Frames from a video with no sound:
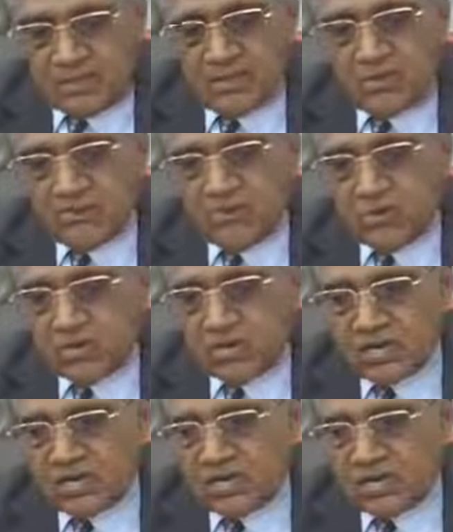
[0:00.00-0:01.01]
The book
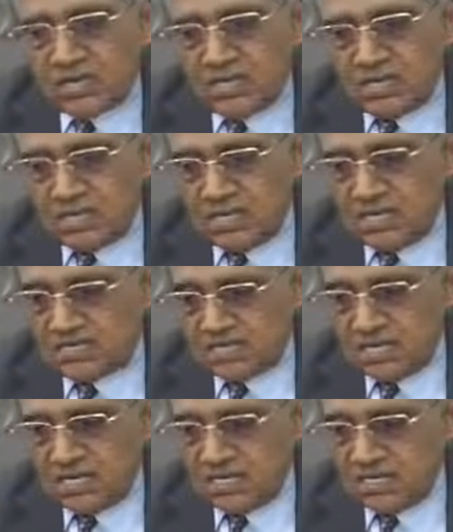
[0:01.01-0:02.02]
is
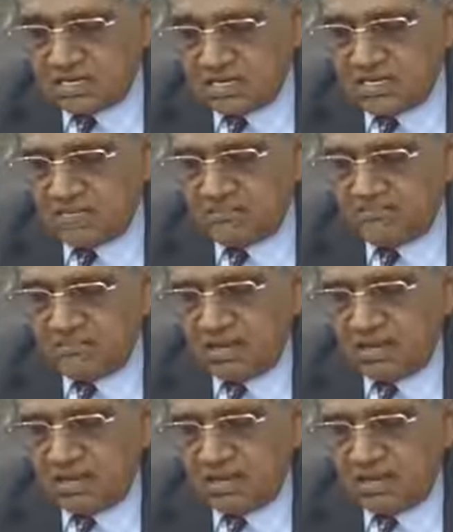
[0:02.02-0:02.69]
written